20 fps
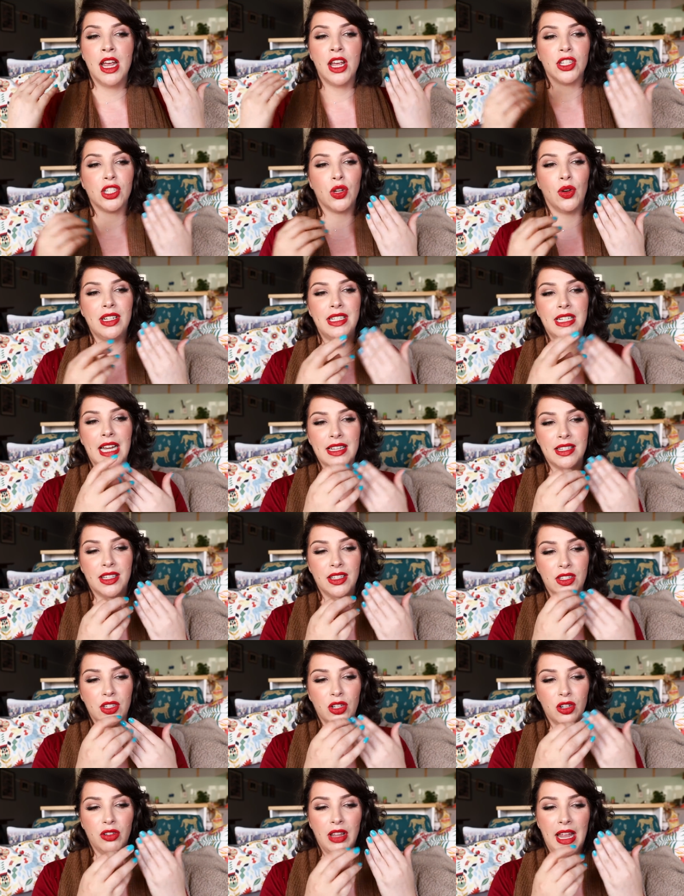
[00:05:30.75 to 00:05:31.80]
So it
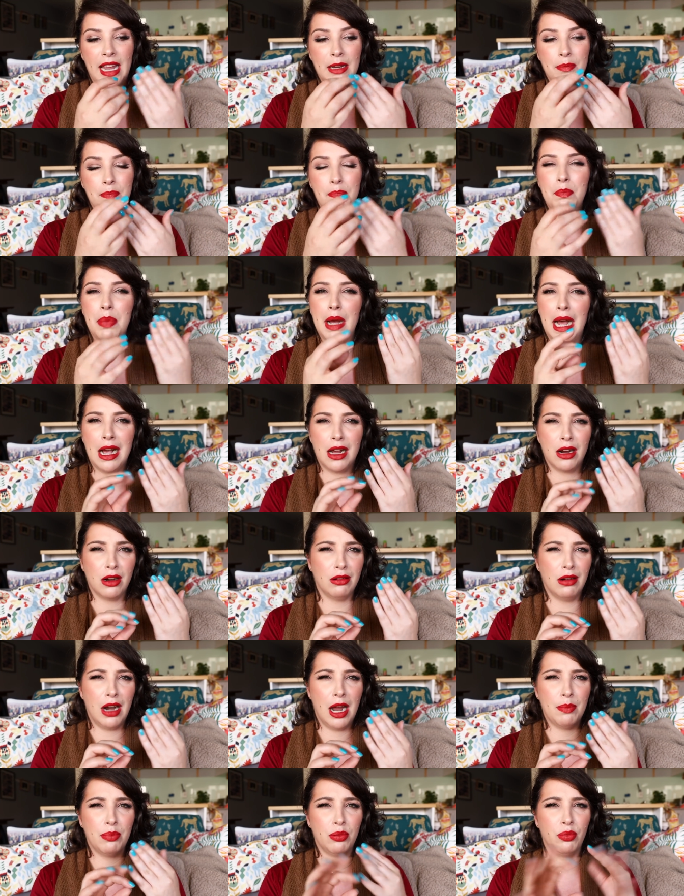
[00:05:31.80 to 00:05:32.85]
doesn't sort of like
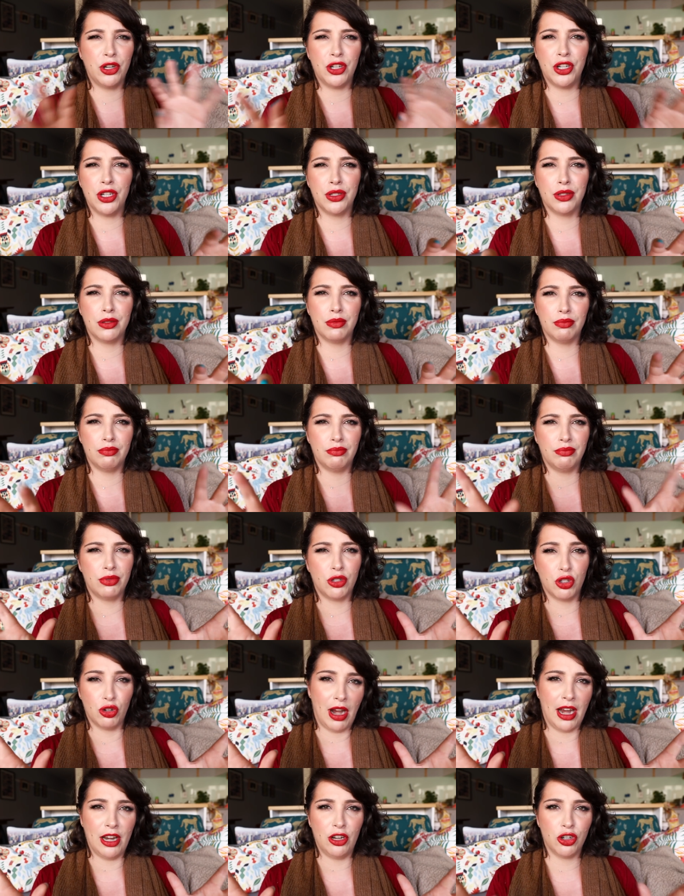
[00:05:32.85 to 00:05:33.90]
pucker up, which is
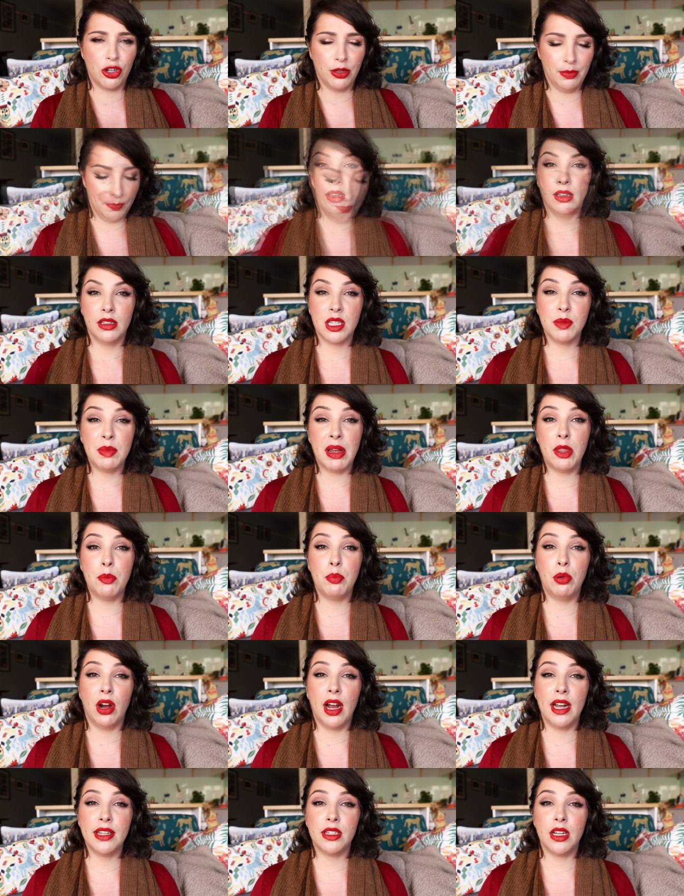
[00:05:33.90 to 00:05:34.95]
strange. Some other
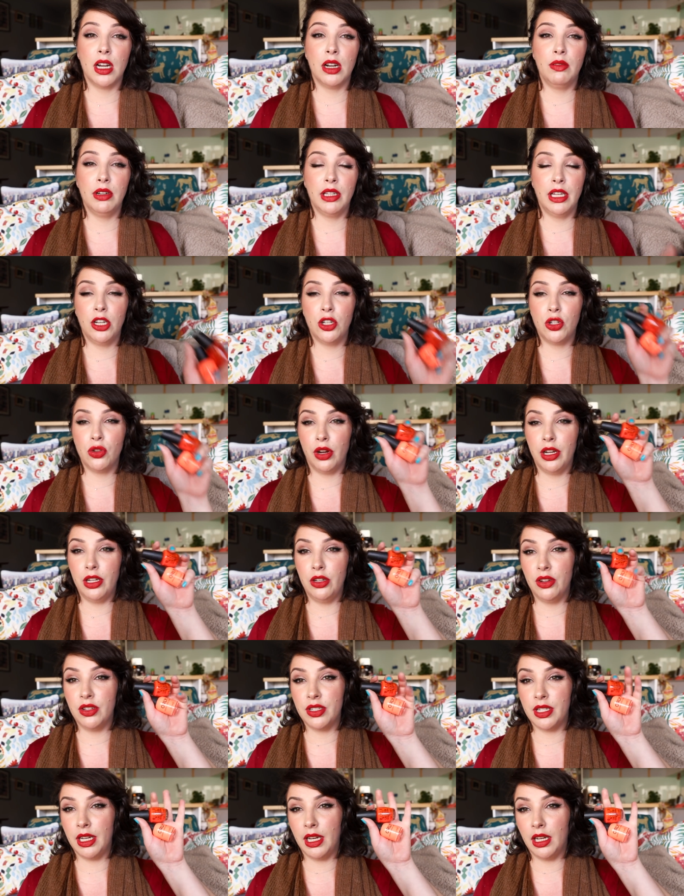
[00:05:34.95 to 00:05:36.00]
brights that I really enjoy
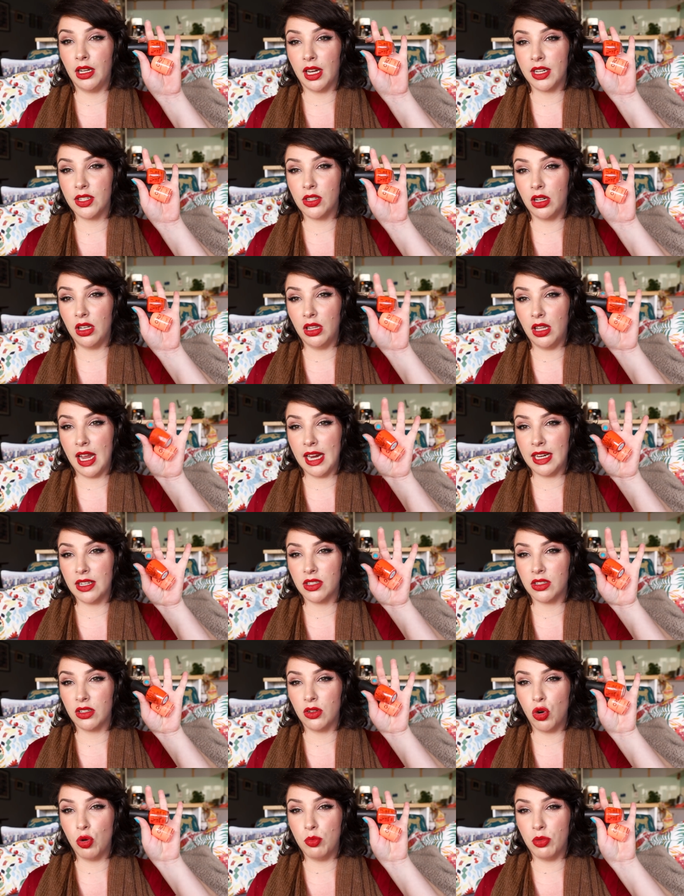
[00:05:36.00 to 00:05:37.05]
using, I sort of like
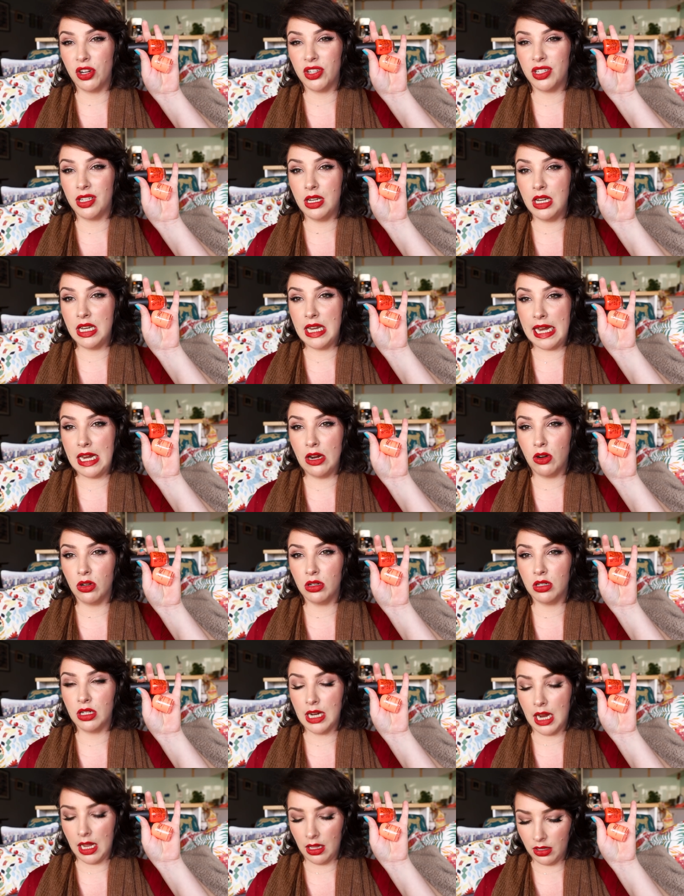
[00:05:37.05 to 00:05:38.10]
almost
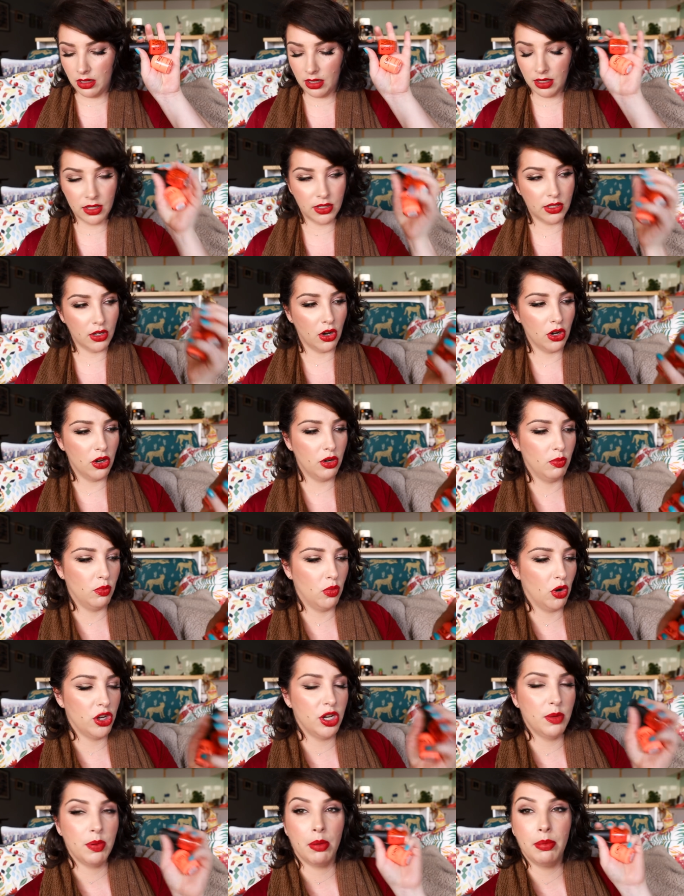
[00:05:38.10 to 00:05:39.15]
neon colors. So
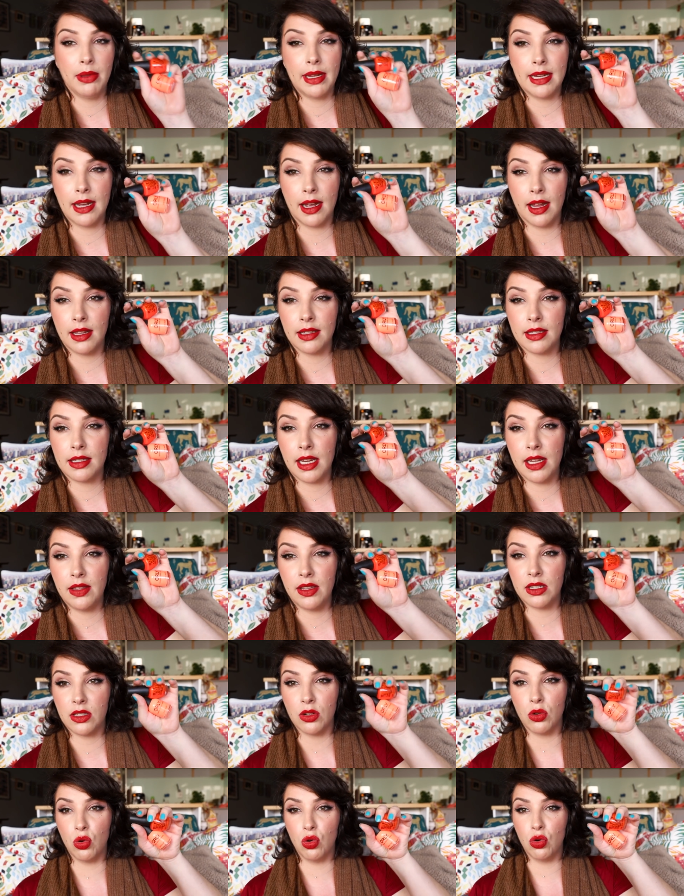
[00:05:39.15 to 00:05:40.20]
what you probably can't see,
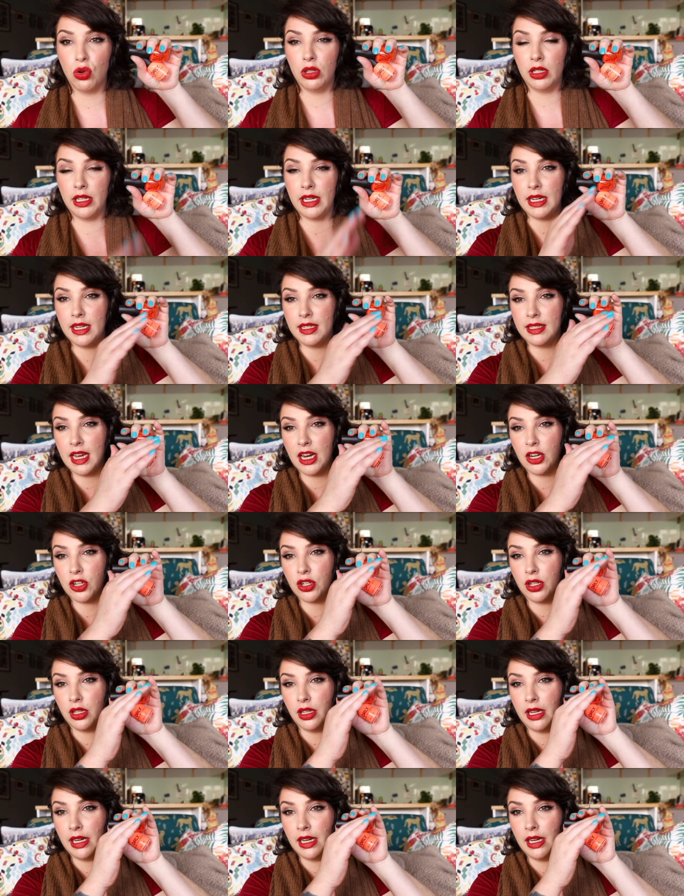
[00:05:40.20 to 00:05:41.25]
this Orly is
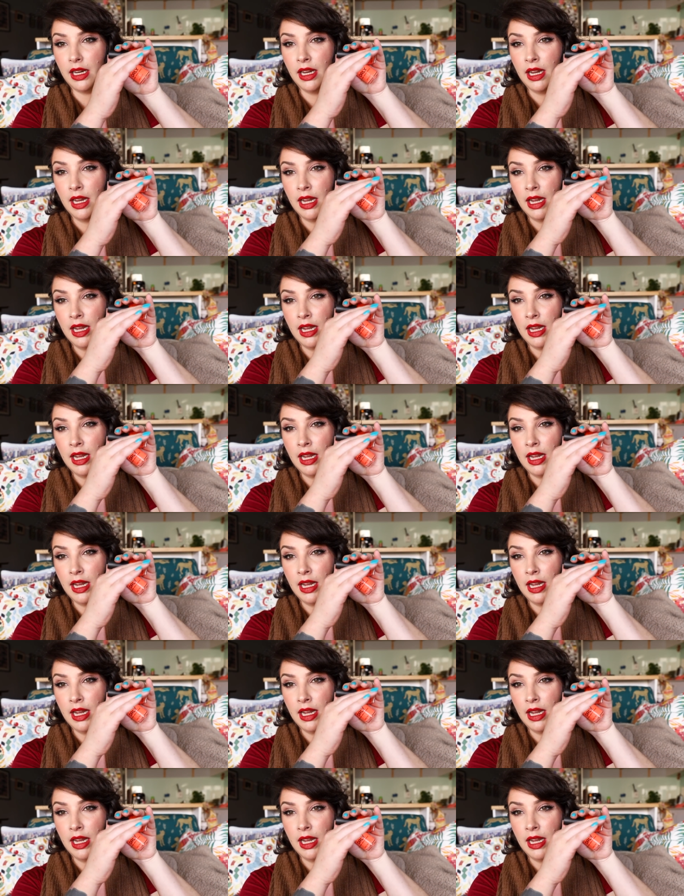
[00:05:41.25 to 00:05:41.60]
actually